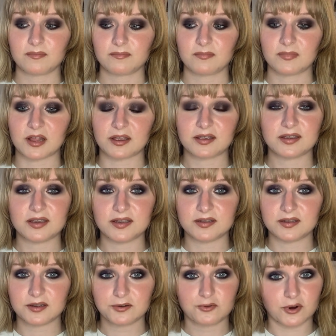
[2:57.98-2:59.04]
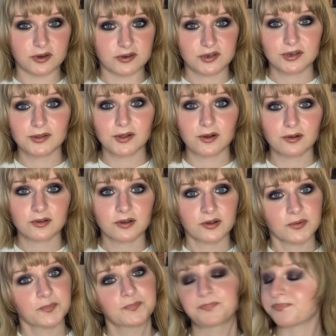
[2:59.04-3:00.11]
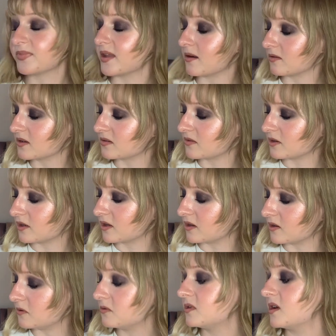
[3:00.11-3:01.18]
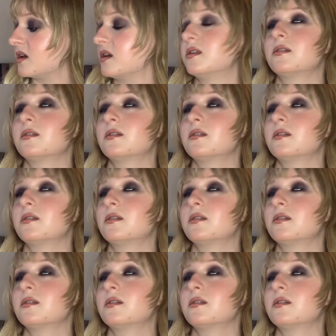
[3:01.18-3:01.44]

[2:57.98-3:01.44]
like easy grungy look. That was very cute. And